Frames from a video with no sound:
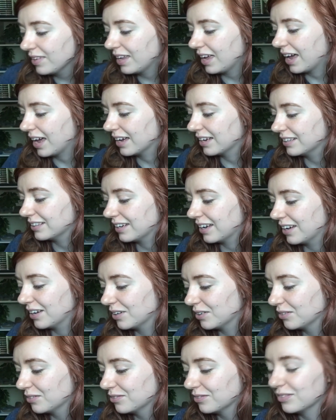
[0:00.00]
and
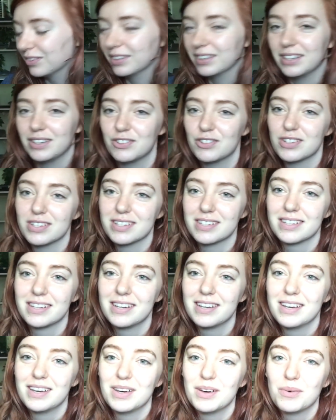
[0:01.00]
really just
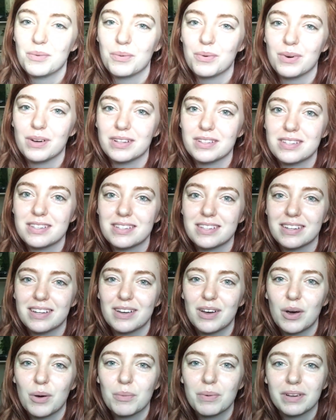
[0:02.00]
wants to.
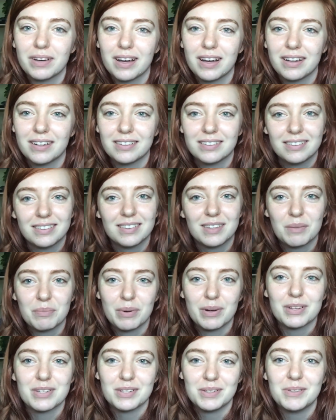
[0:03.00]
Oh my god, the
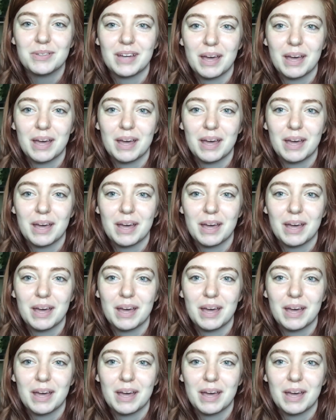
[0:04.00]
person who